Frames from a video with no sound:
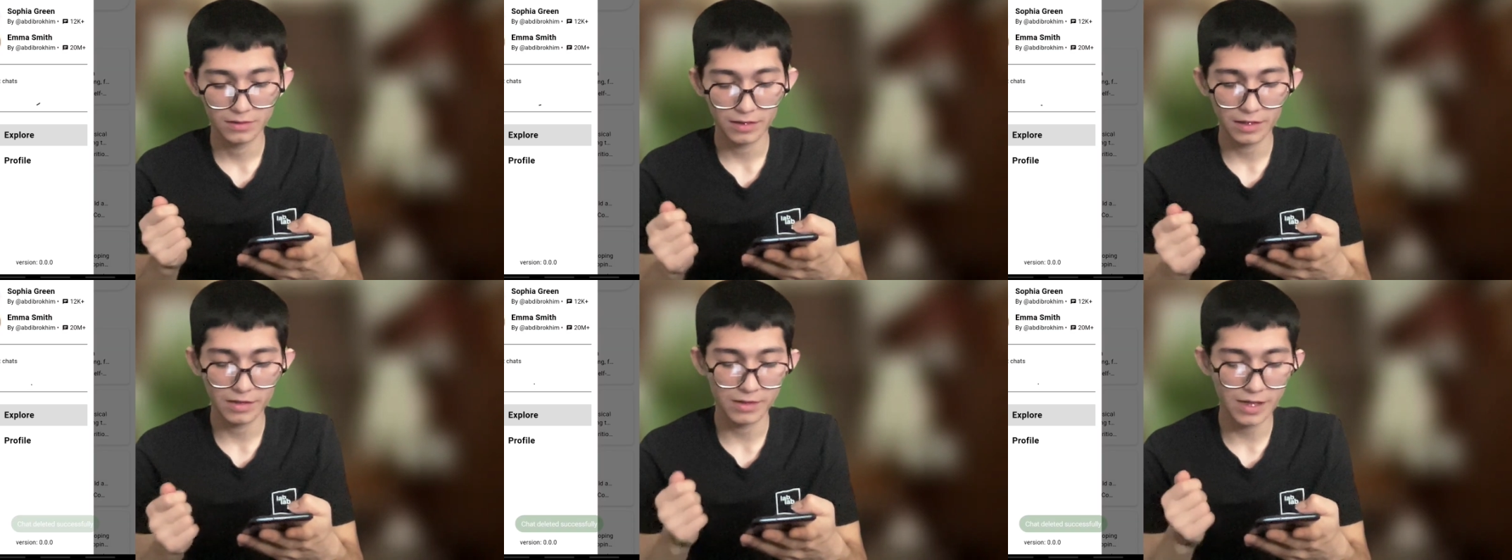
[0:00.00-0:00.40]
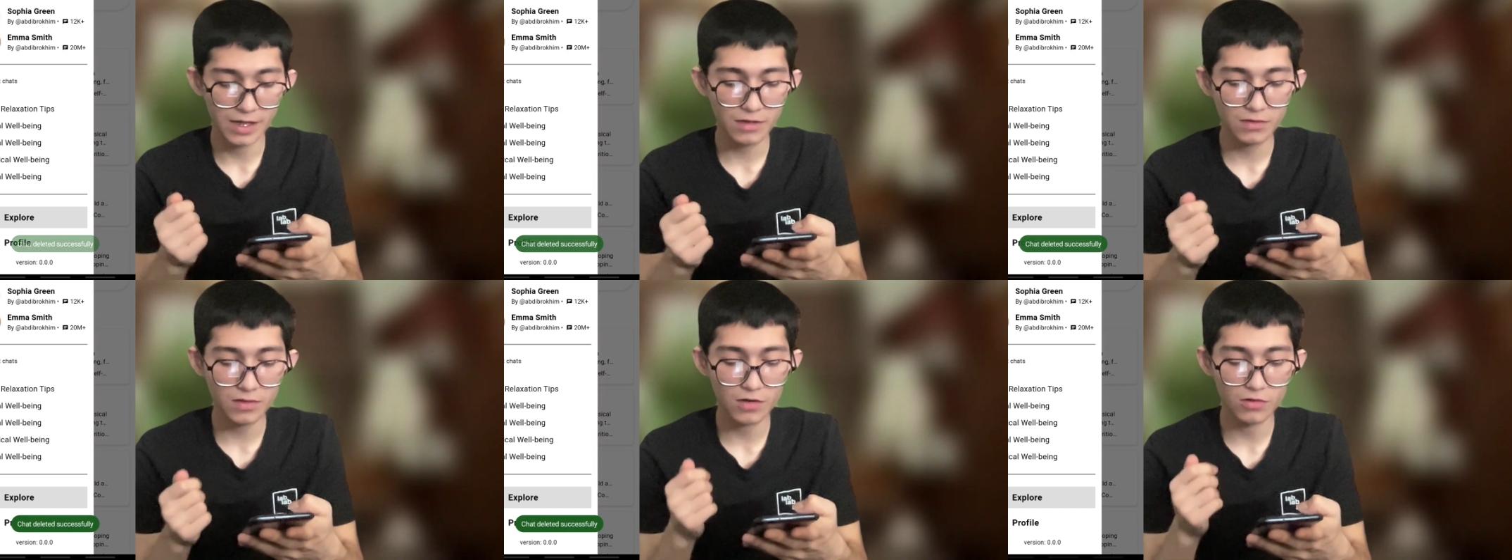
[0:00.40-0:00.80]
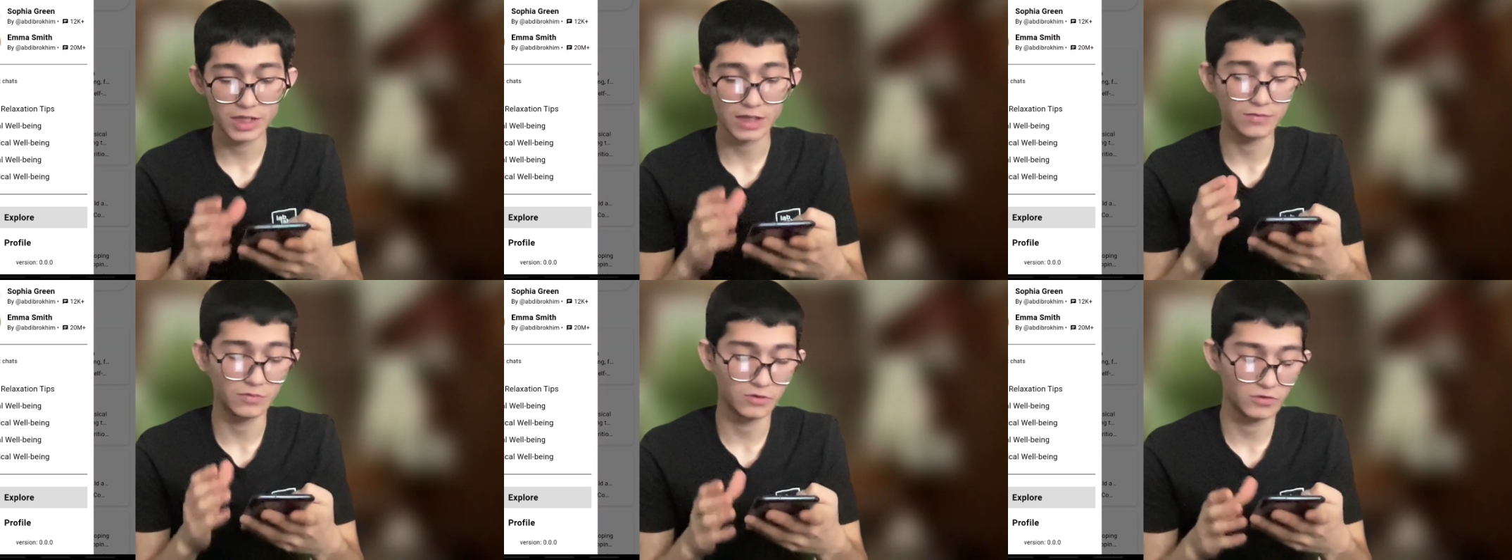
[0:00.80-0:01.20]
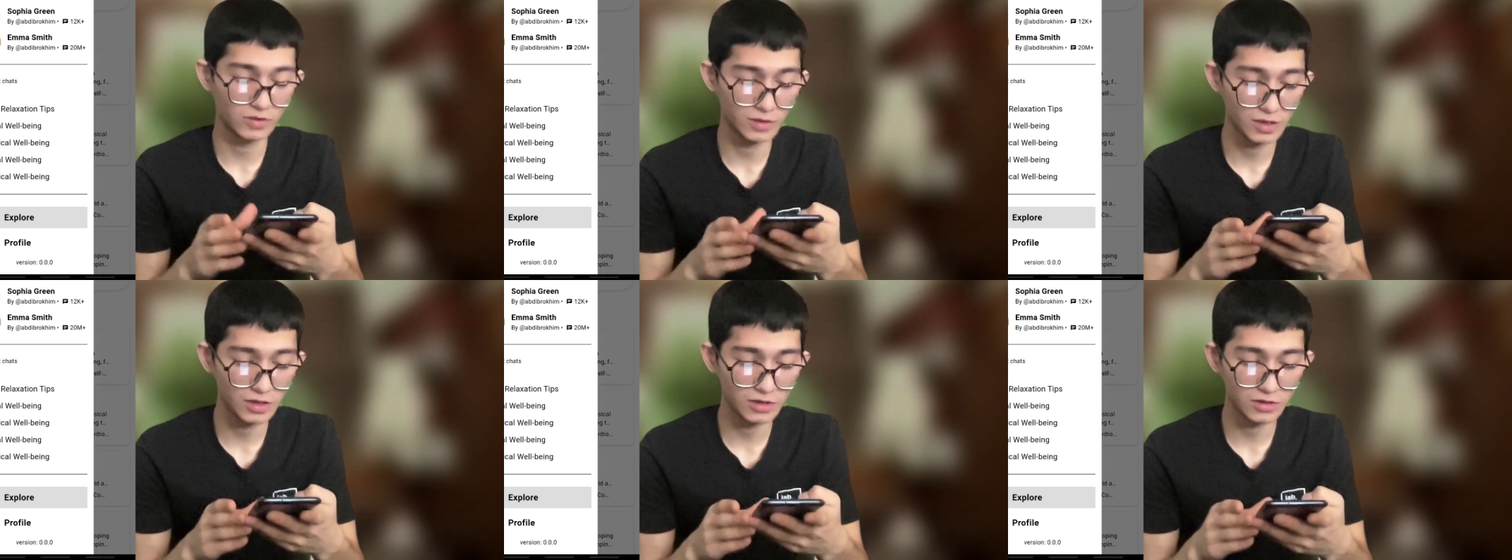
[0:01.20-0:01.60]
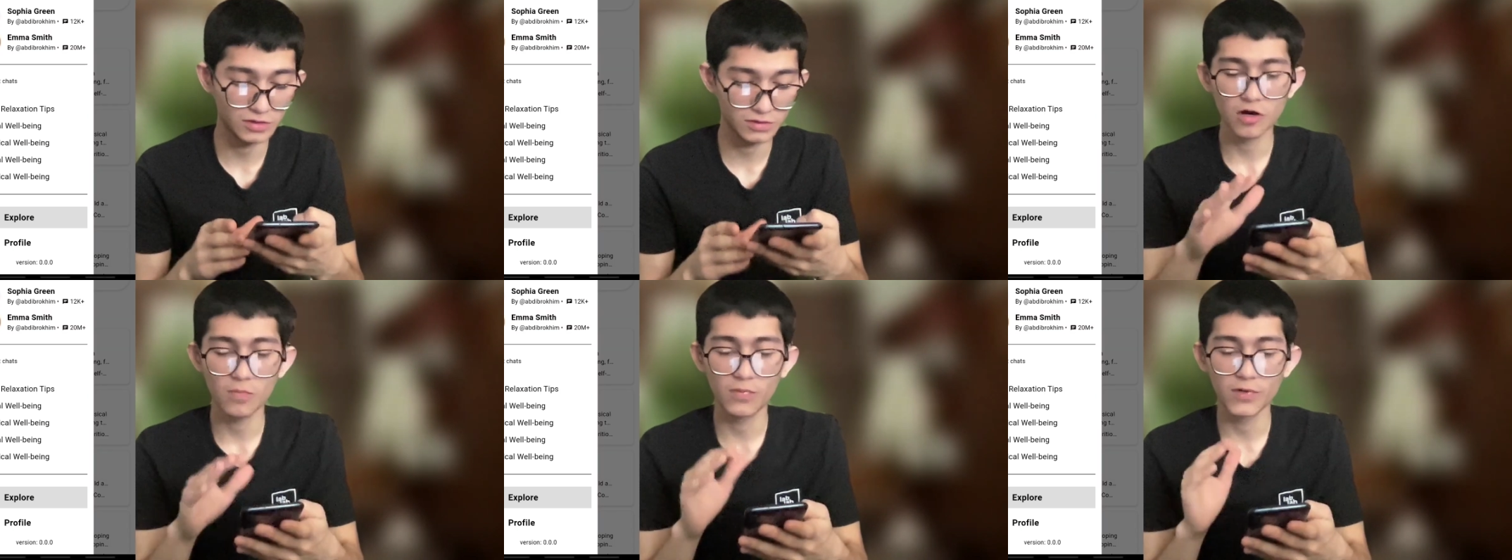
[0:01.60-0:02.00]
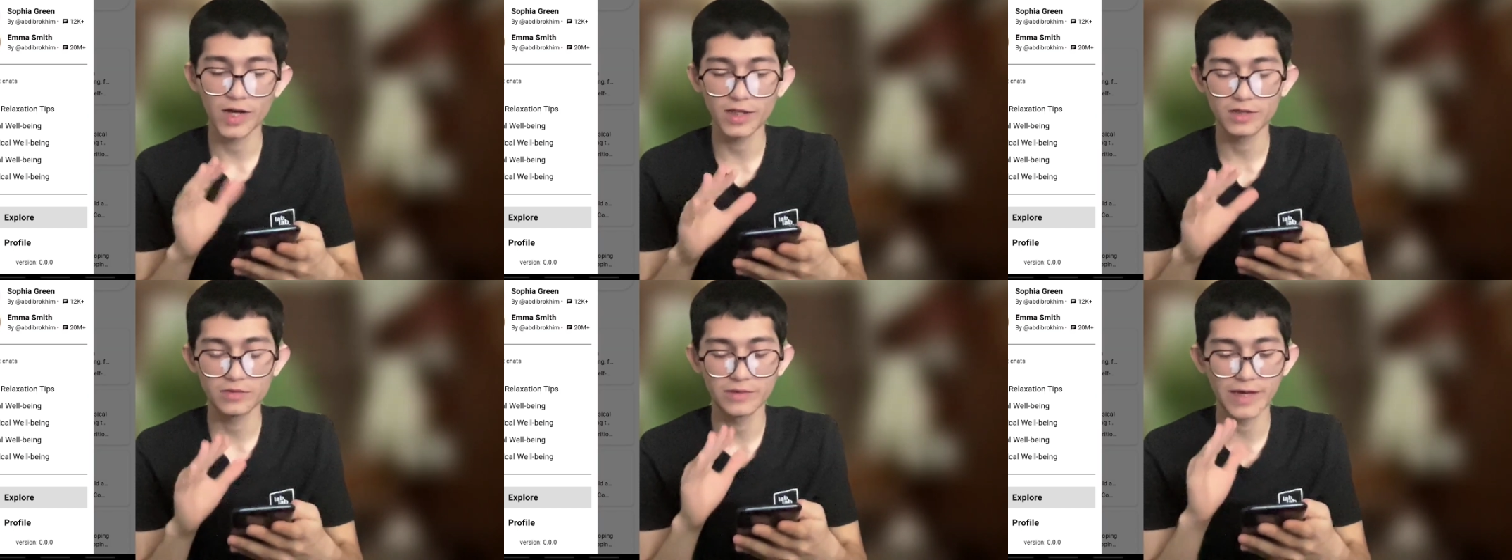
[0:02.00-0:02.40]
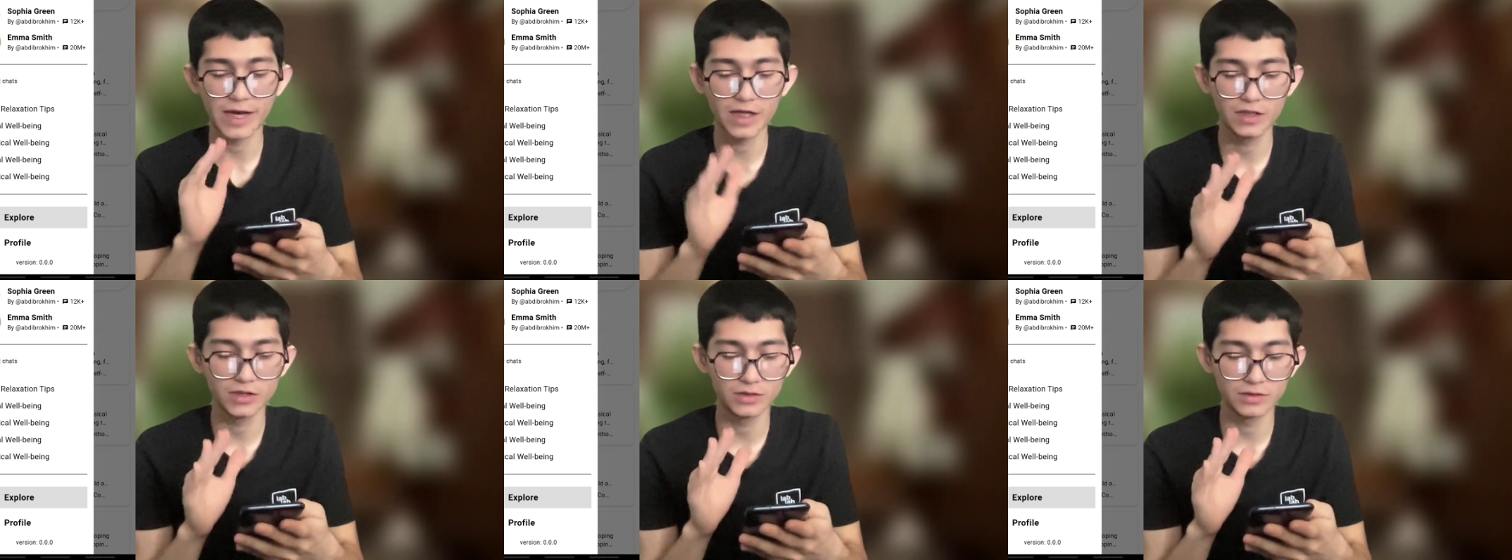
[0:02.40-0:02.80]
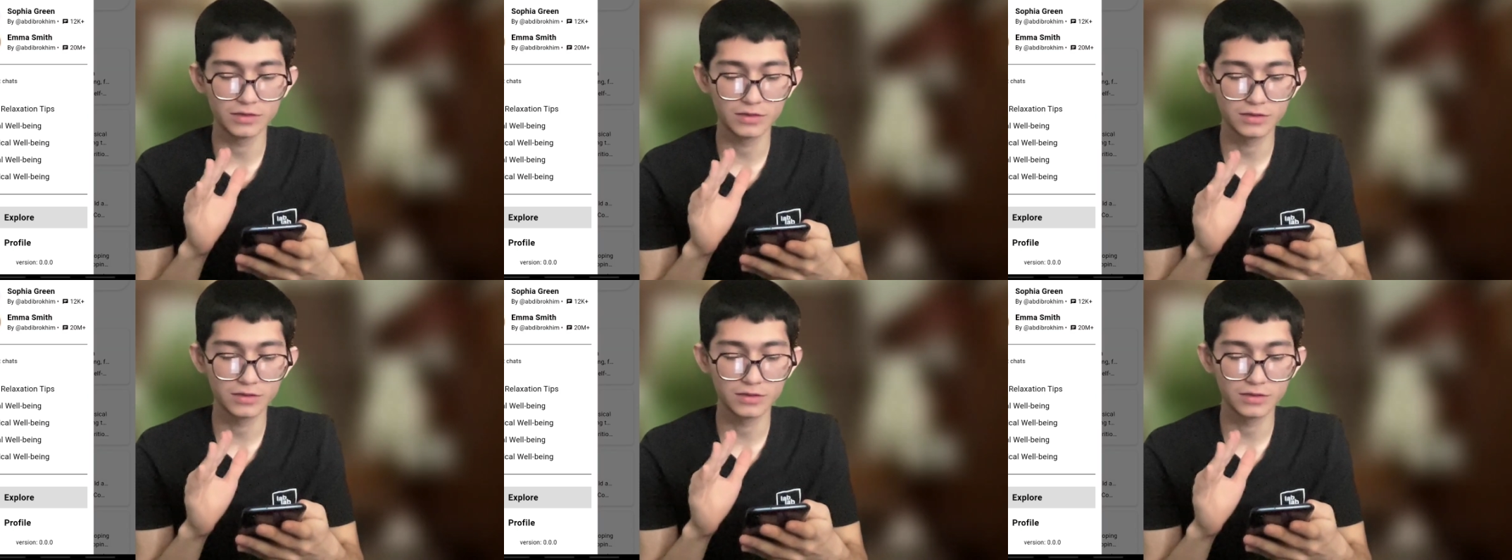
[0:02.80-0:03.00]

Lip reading: And now our chat was deleted. Top rated agents.